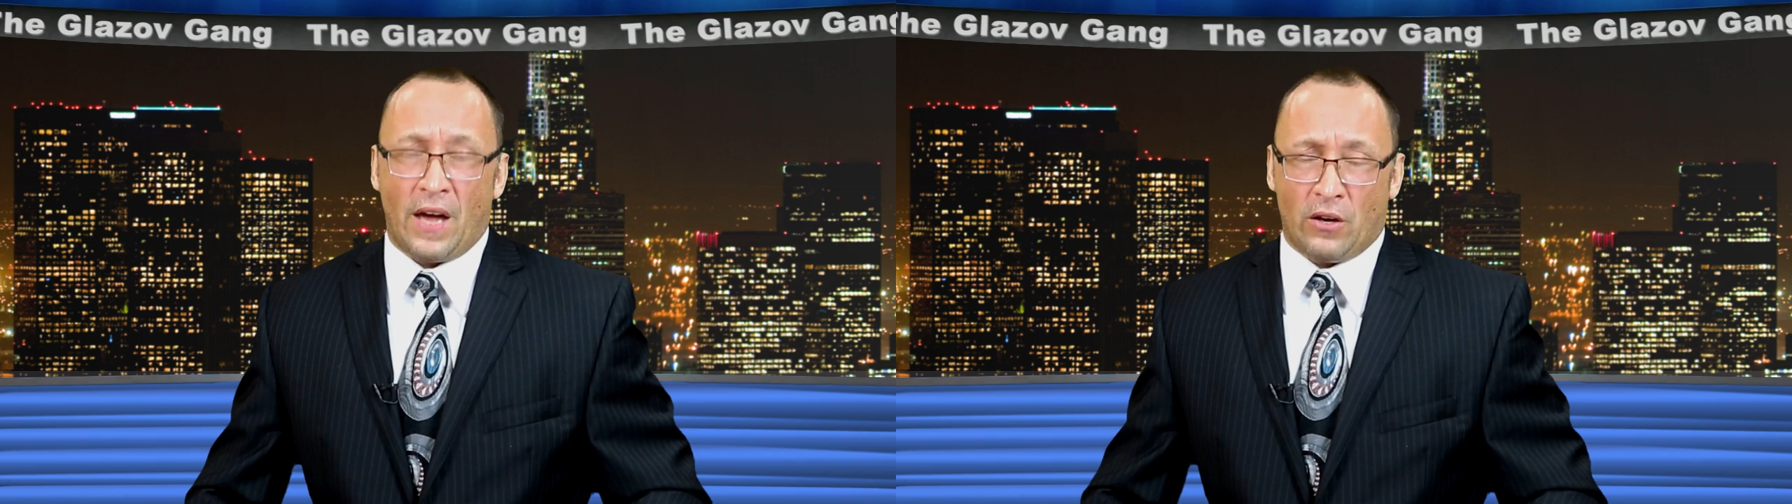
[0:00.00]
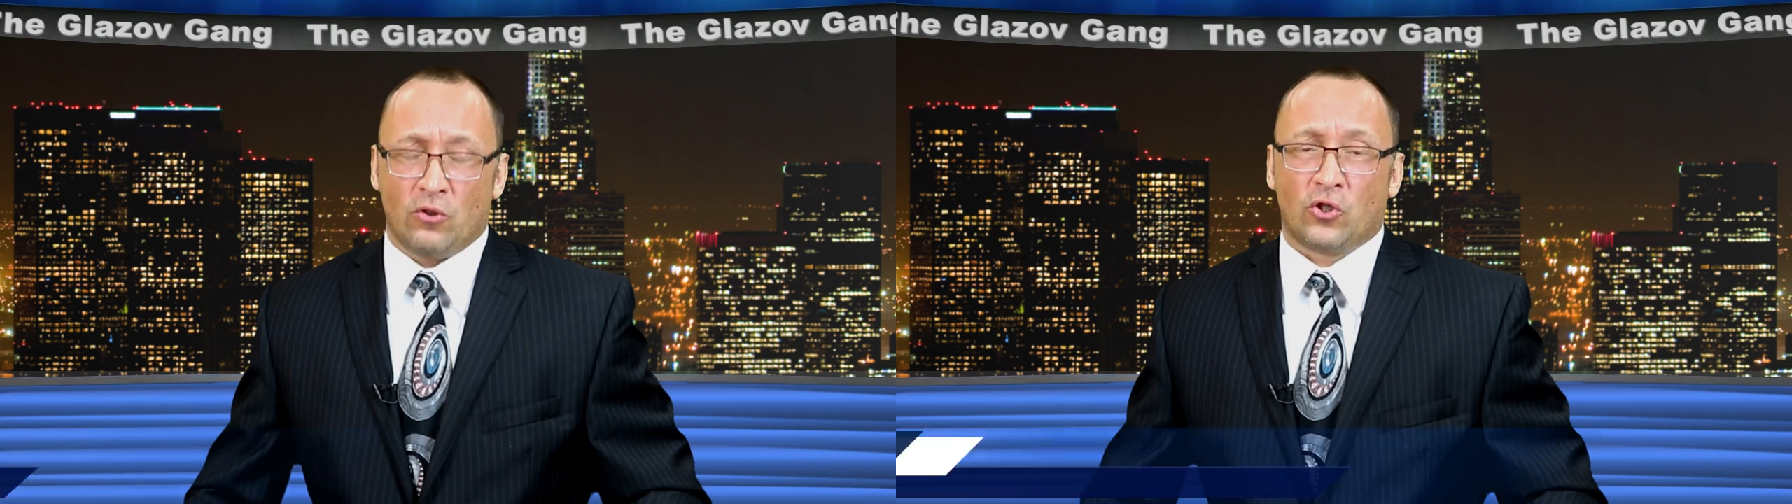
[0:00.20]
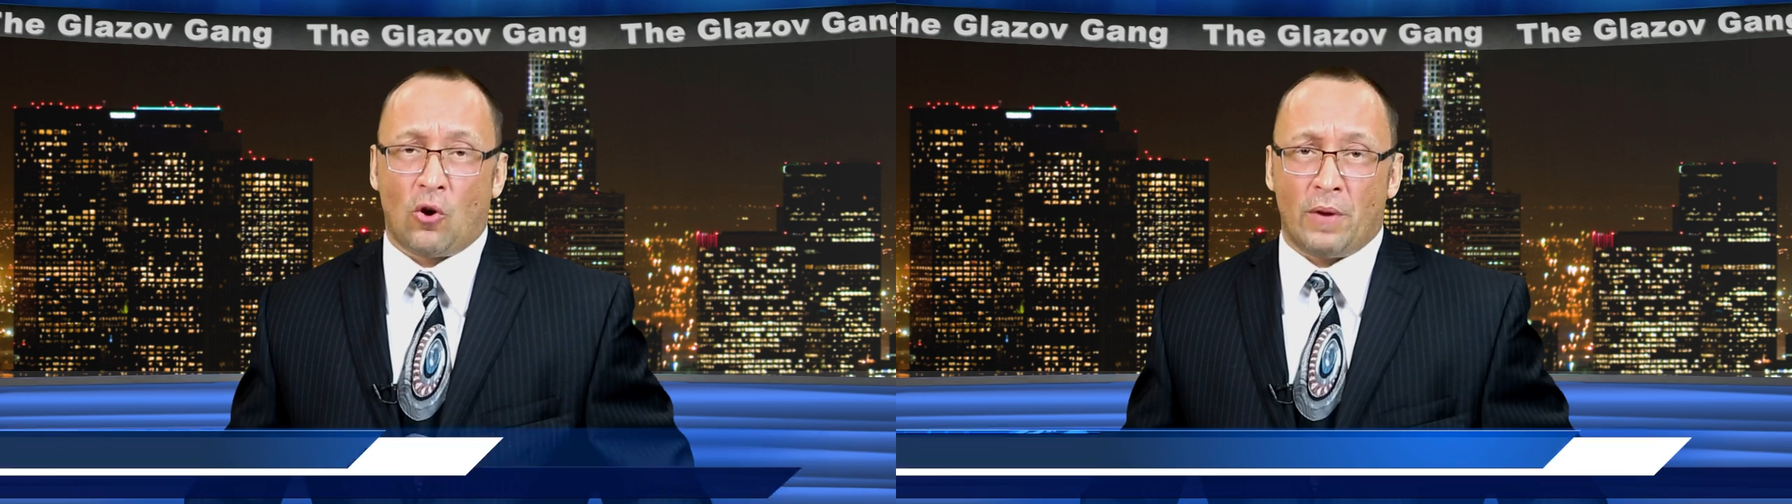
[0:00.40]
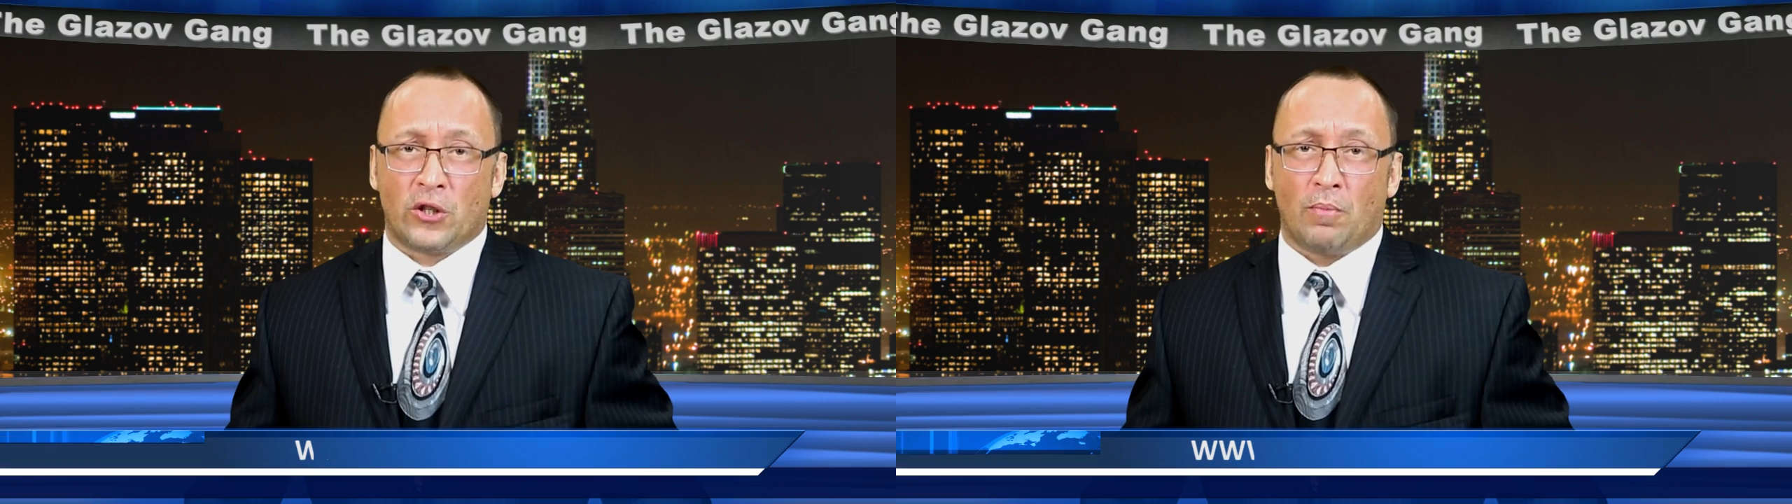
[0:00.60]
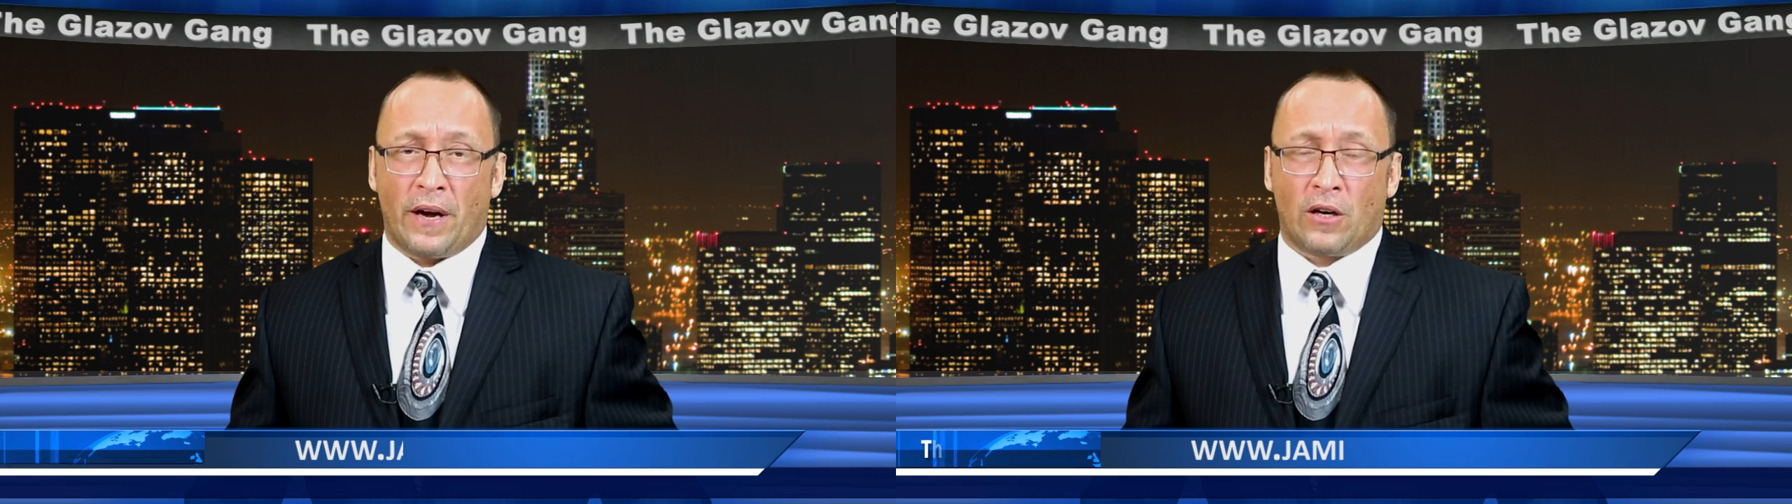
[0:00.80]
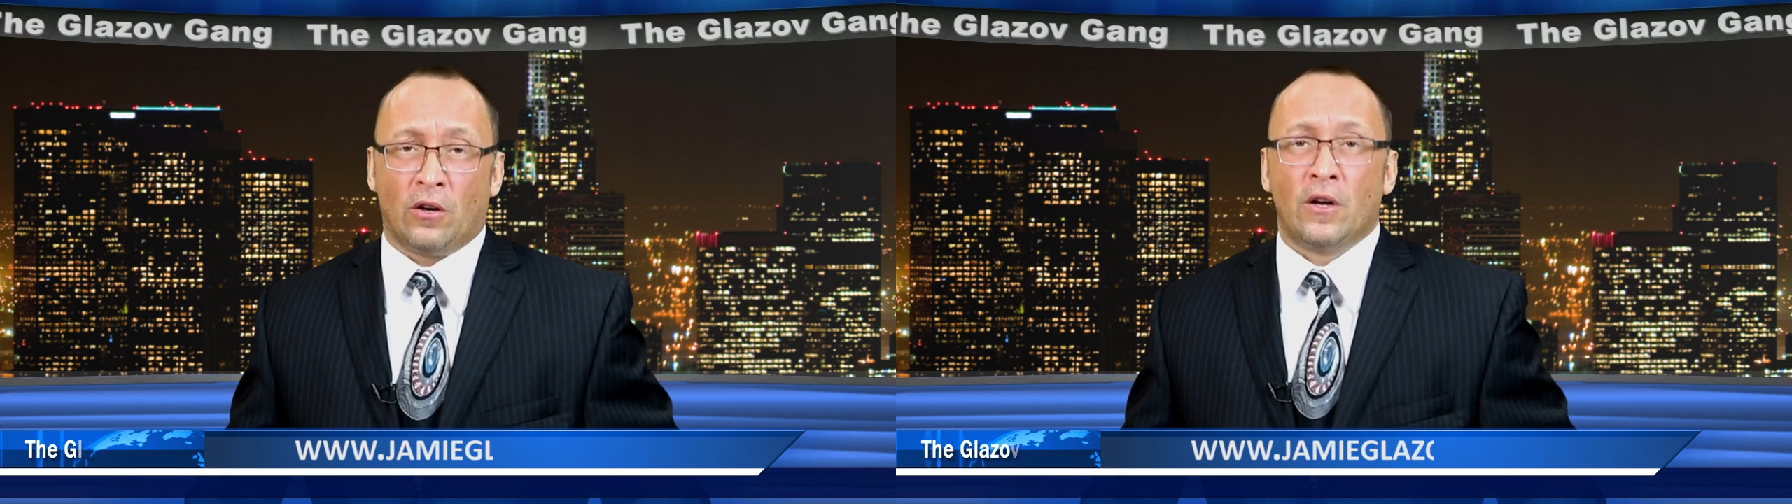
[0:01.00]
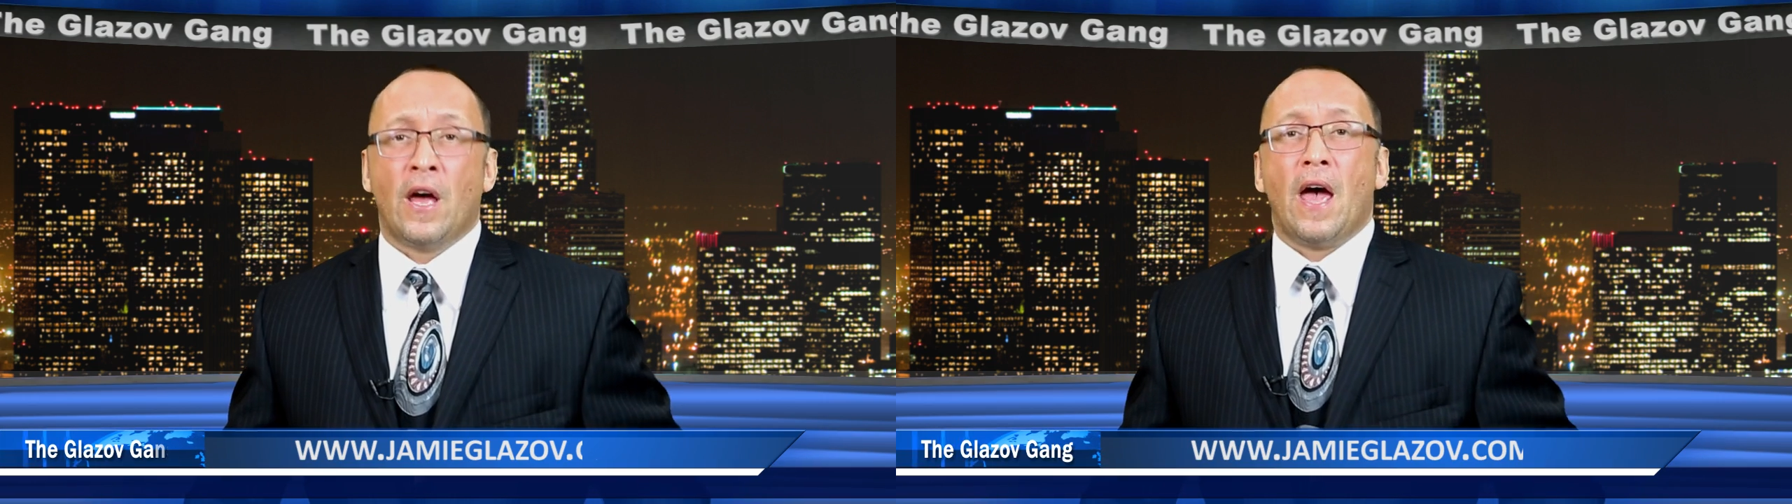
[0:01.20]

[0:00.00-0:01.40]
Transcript: Thank you so much, Michael.